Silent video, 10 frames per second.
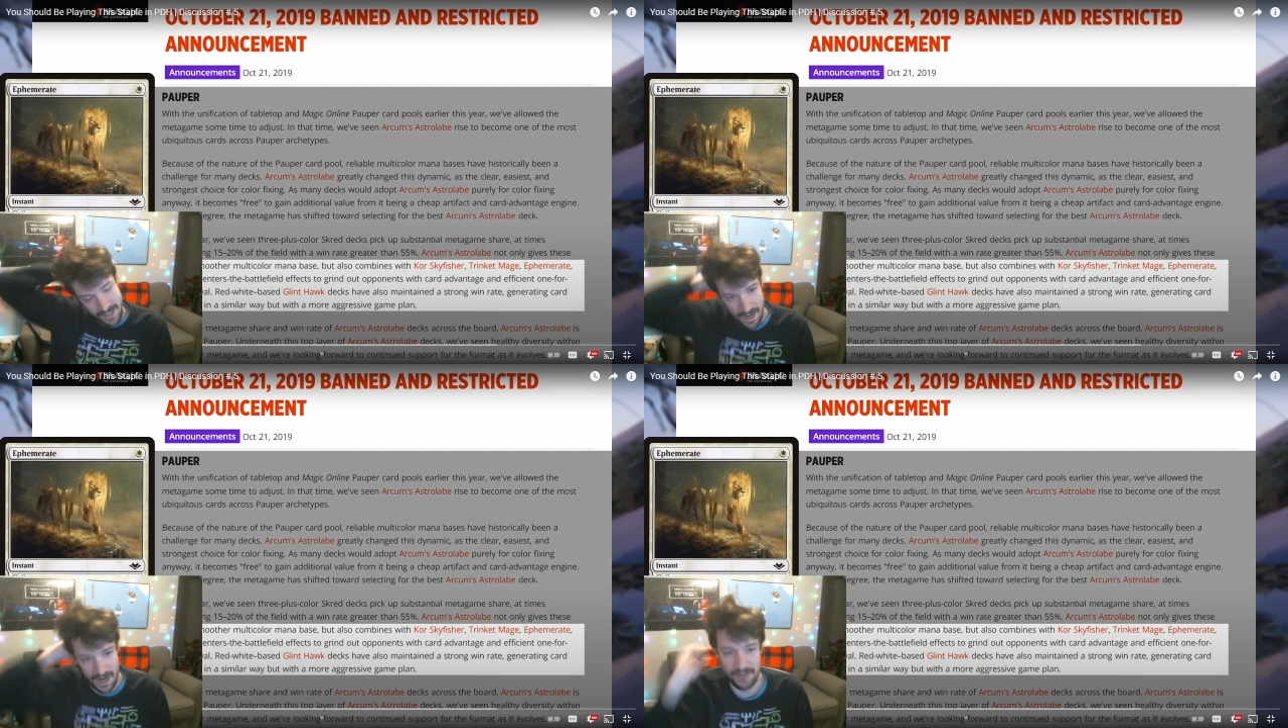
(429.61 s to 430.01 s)

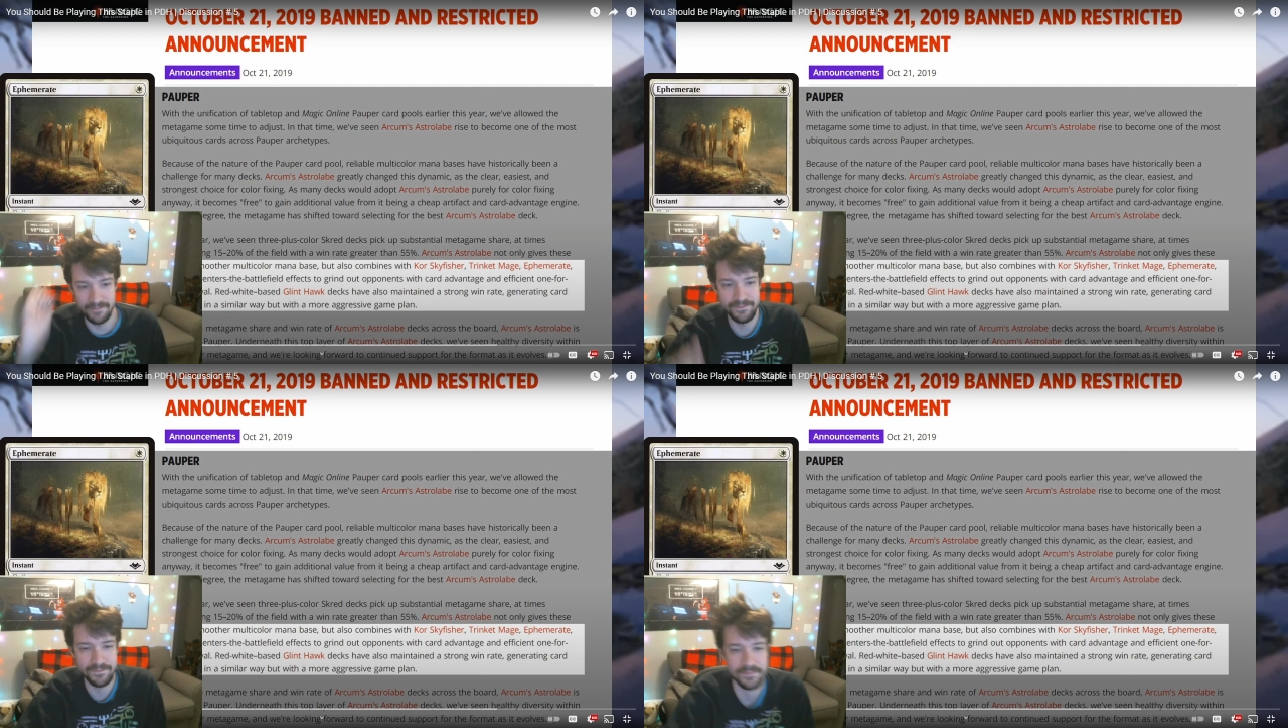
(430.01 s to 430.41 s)
I
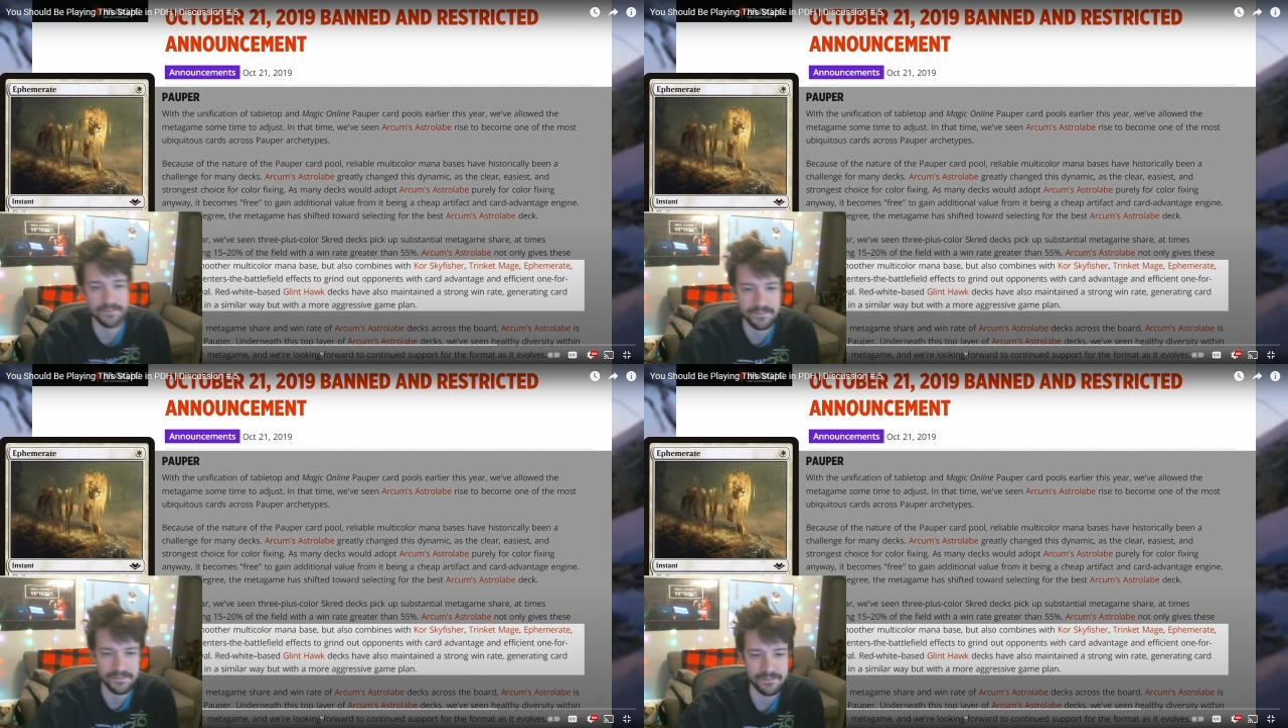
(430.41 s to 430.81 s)

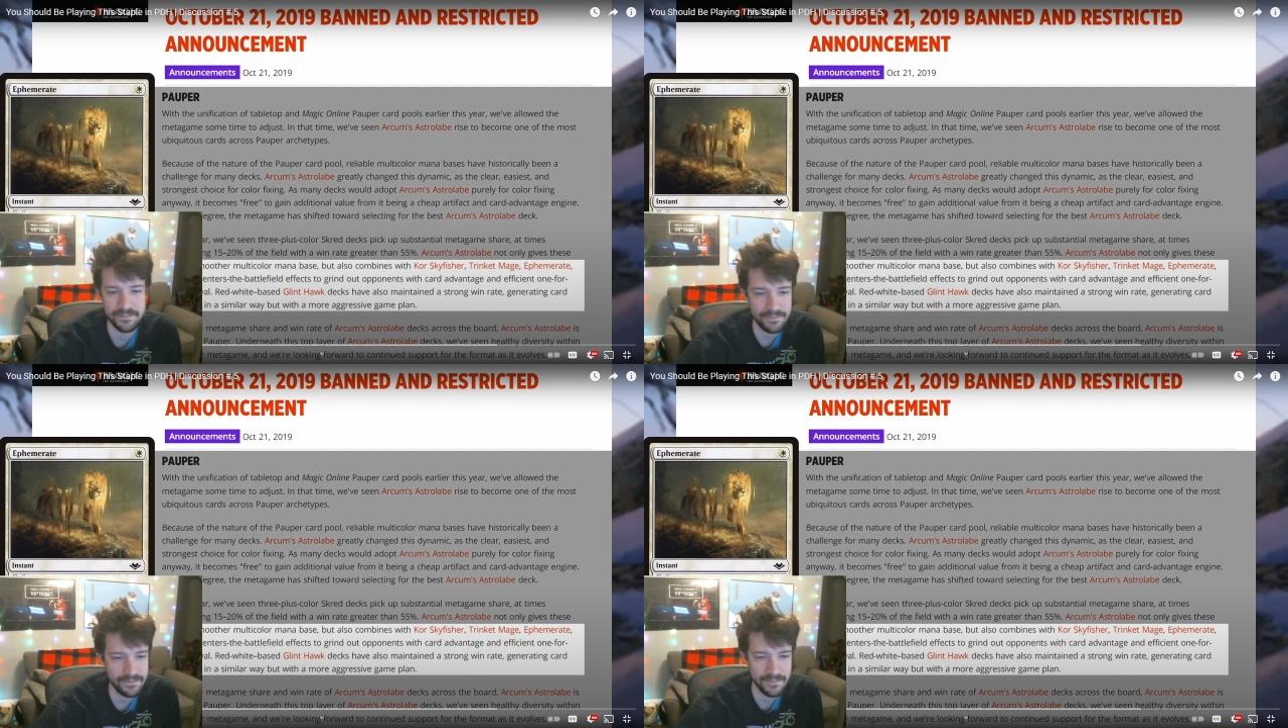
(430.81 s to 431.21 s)

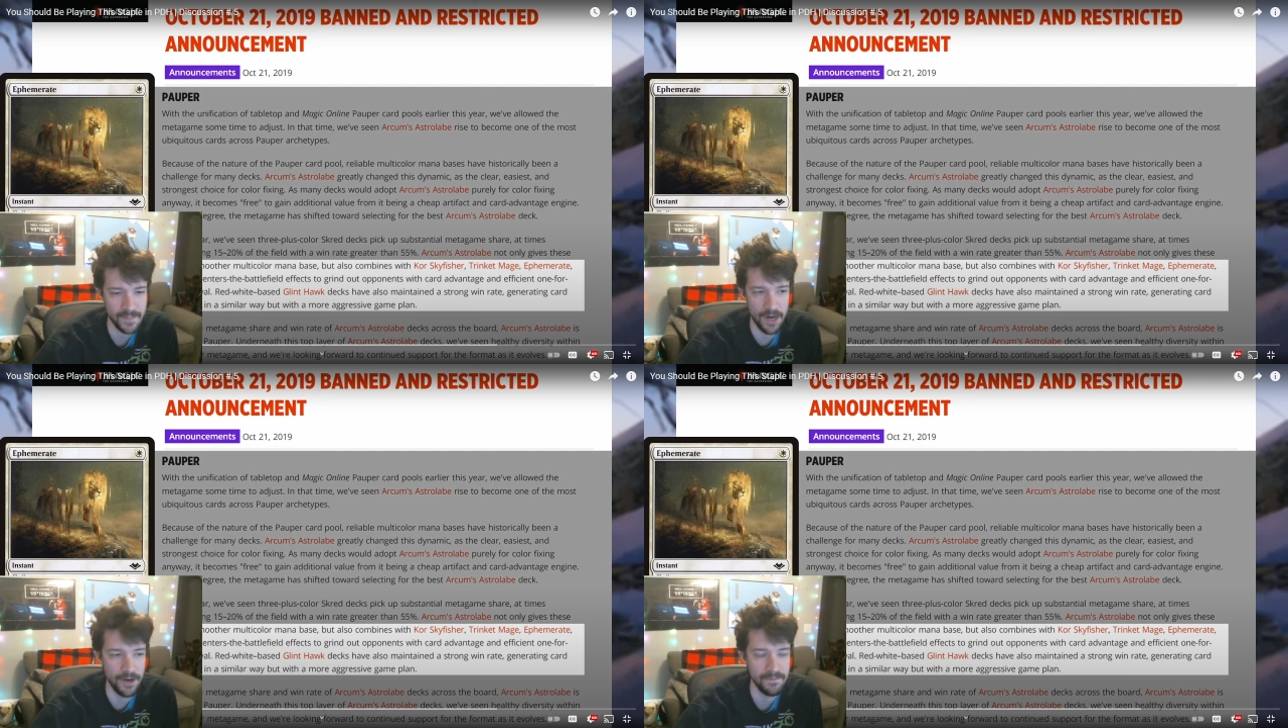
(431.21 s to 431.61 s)

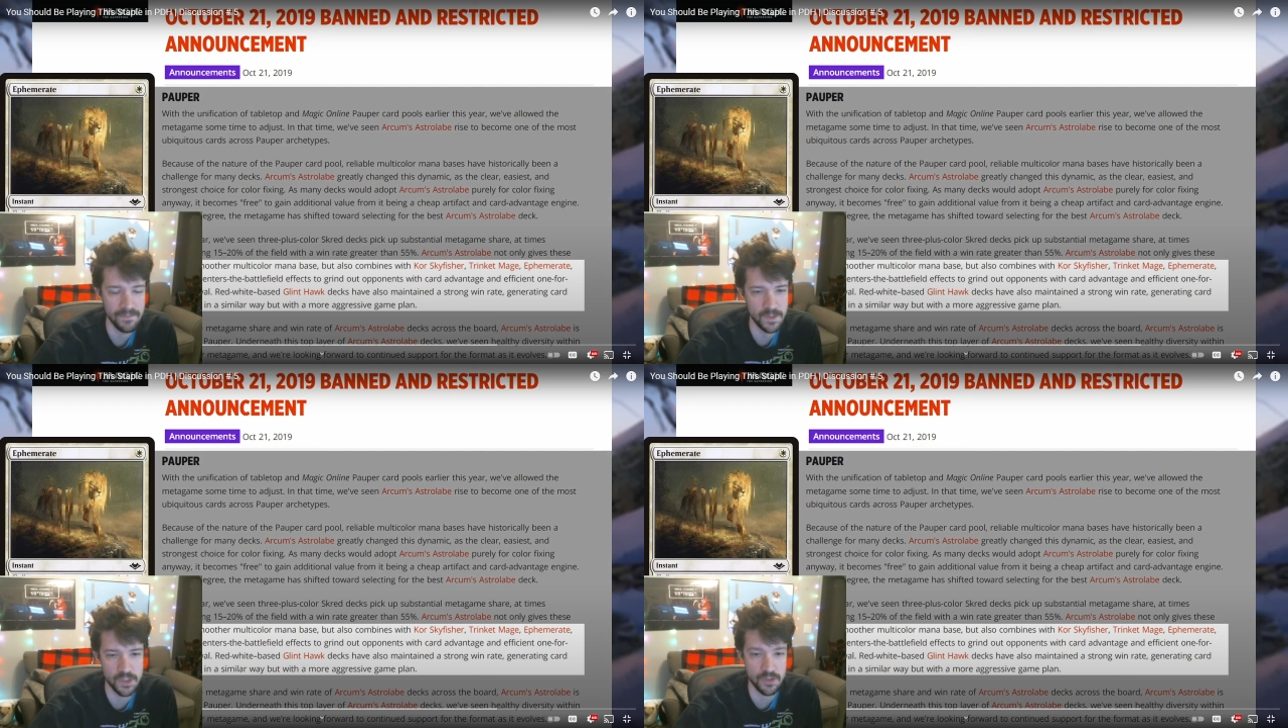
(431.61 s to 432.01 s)
don't know.
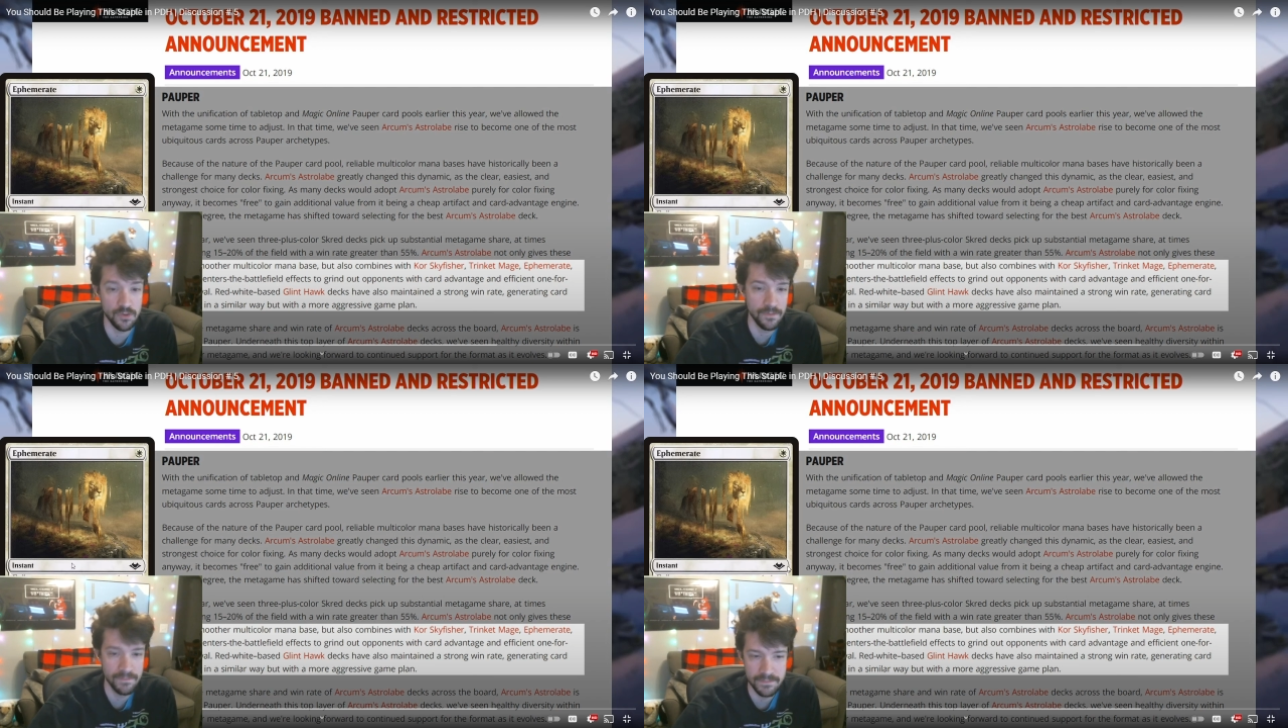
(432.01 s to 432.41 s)
It's just cool.